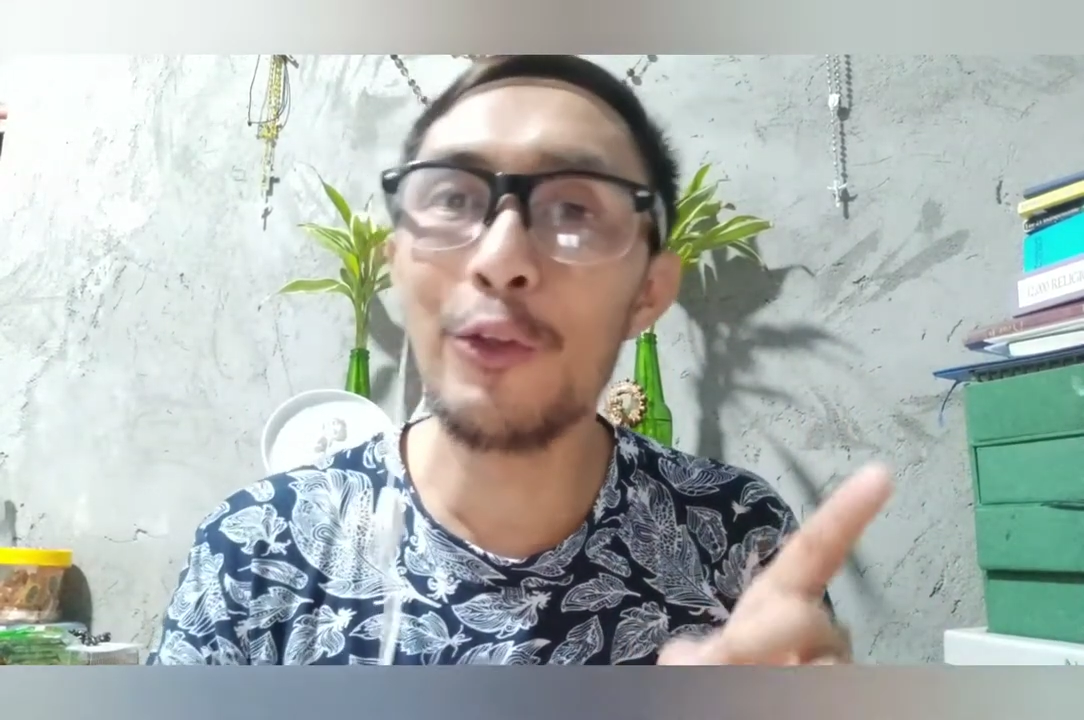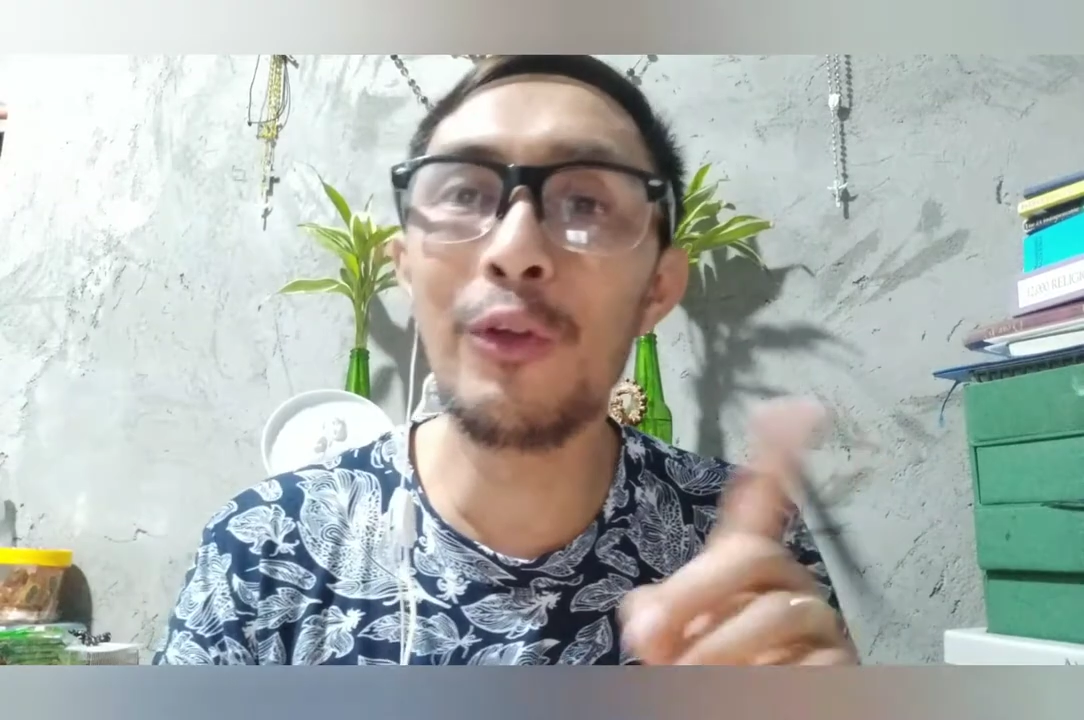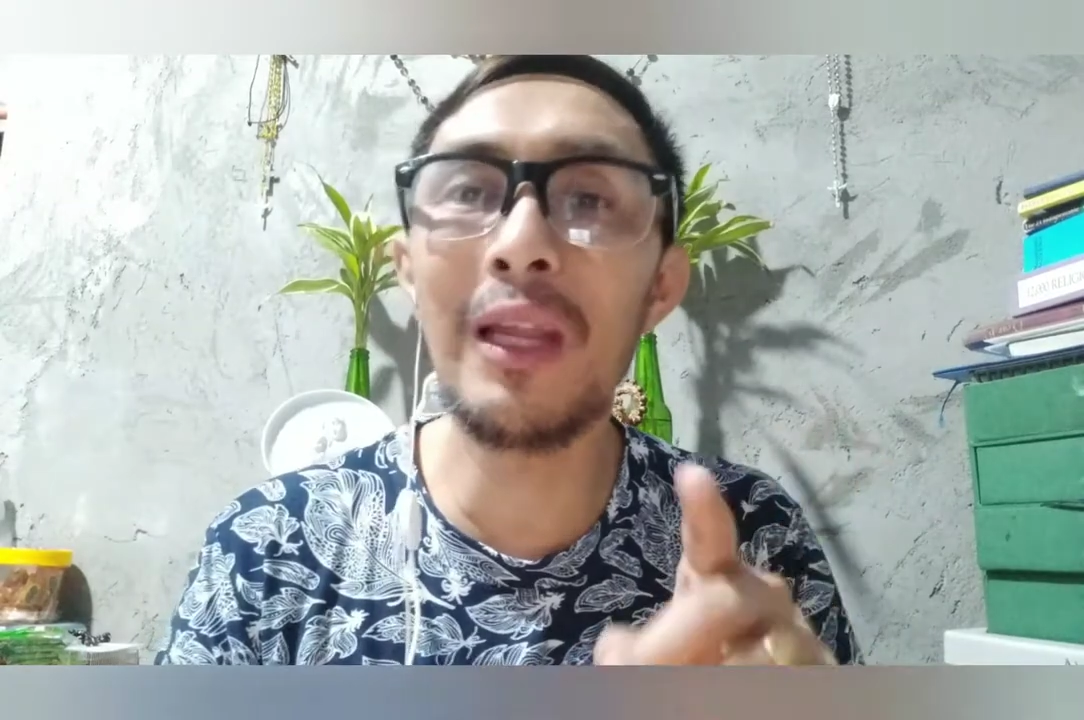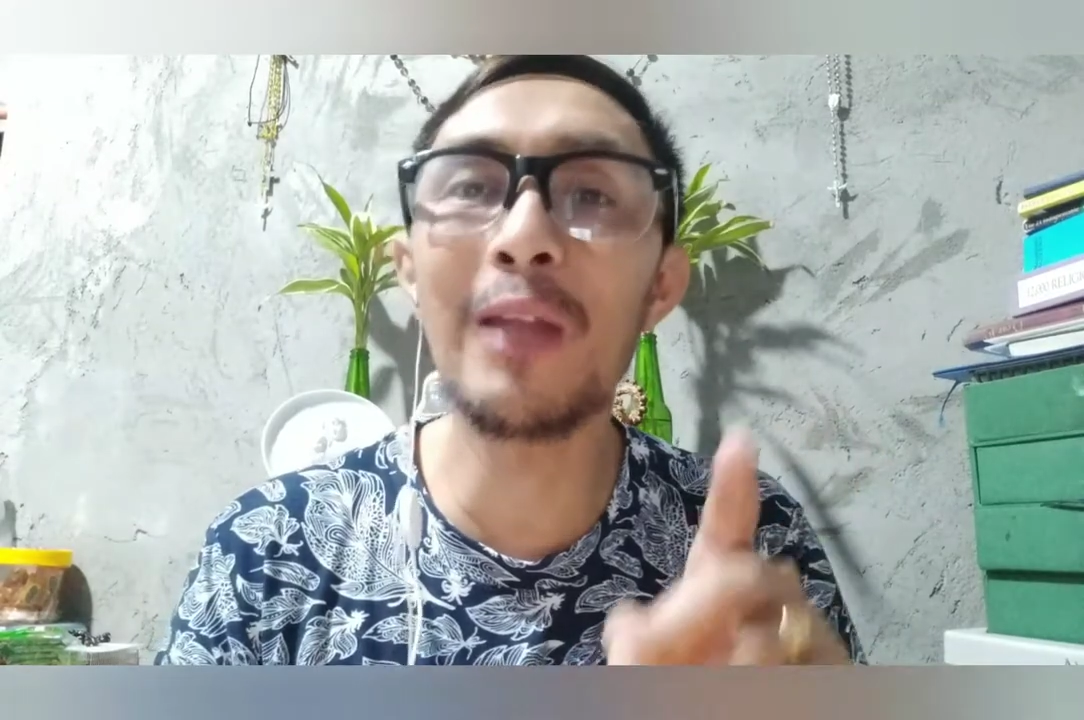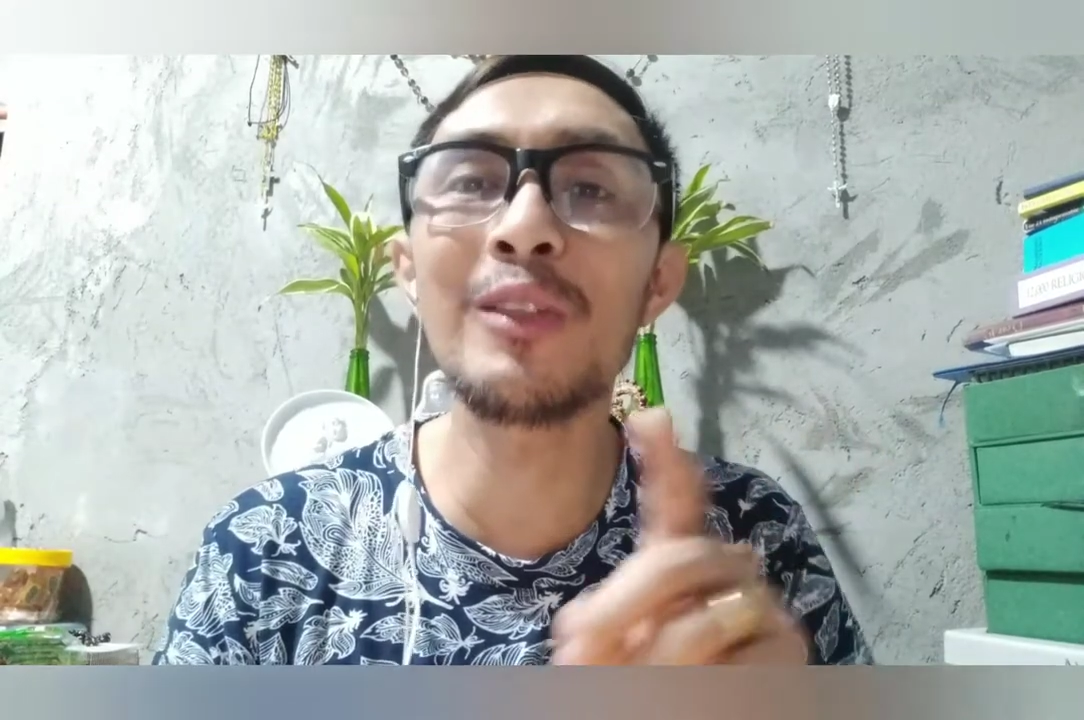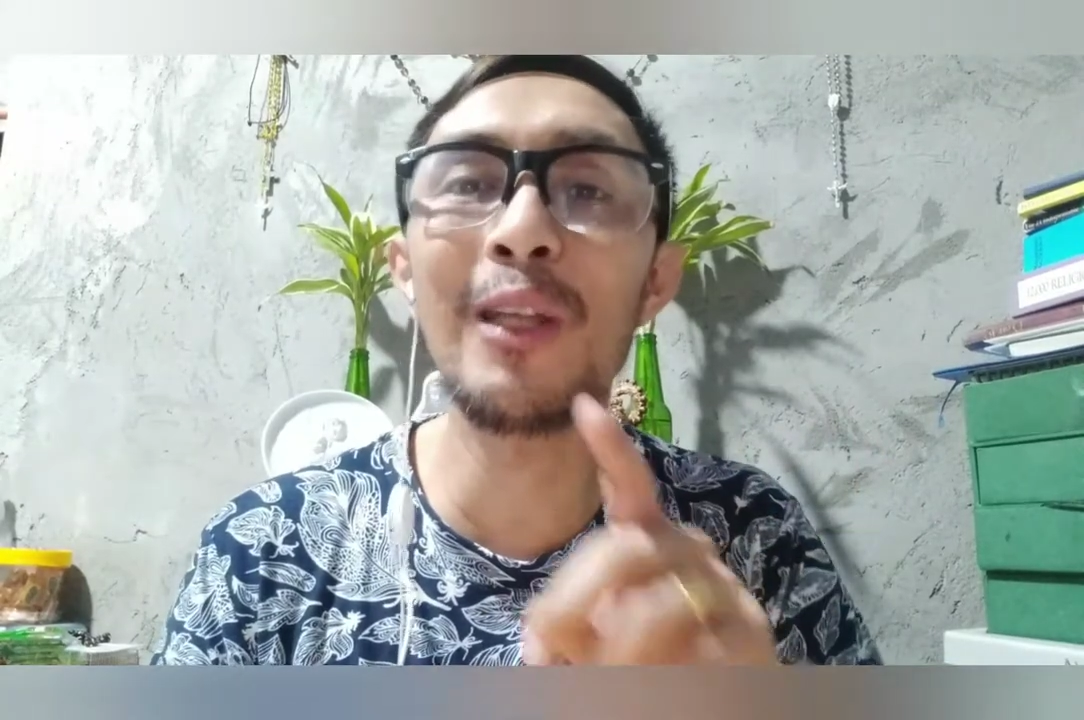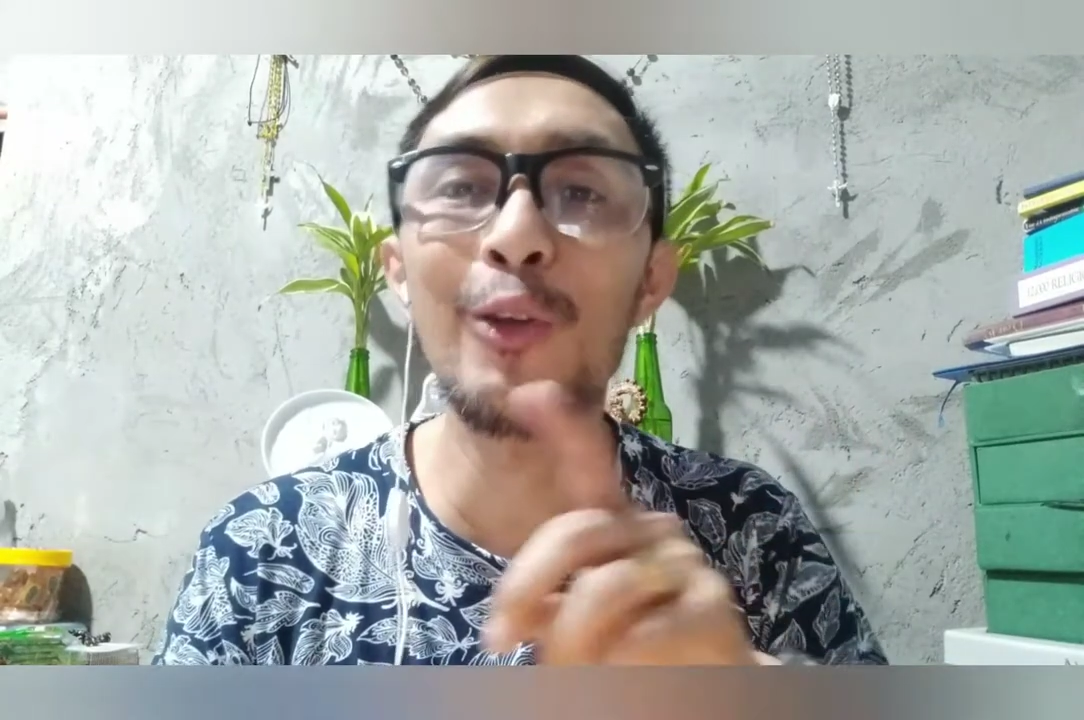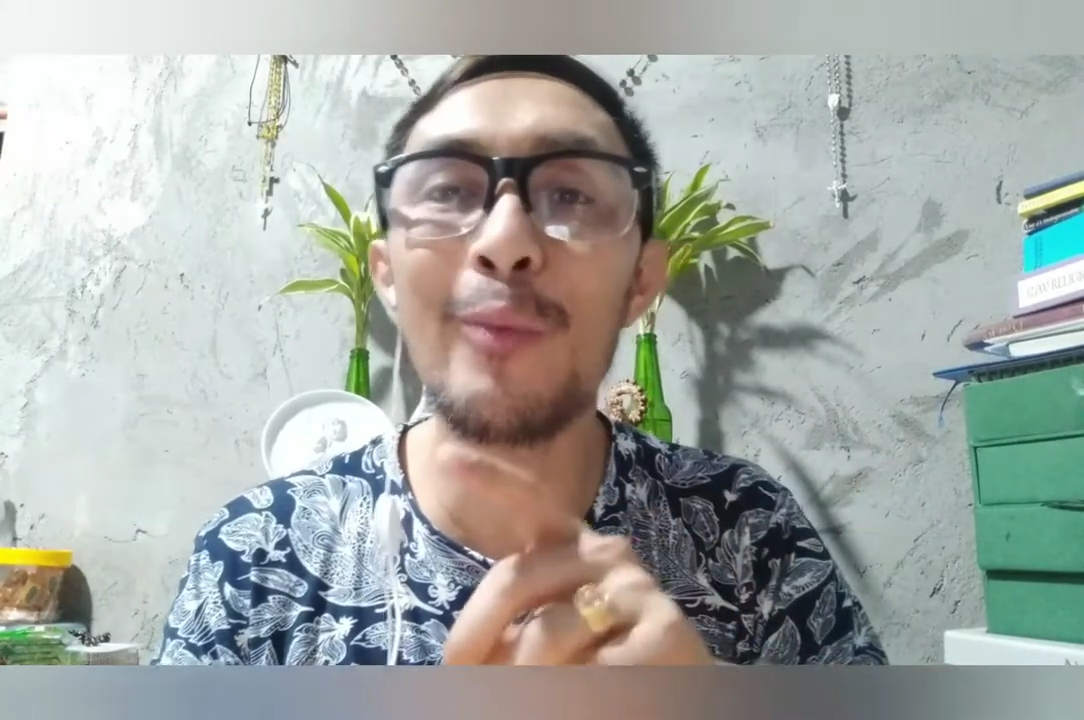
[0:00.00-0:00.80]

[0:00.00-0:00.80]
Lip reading: Doon lalo silang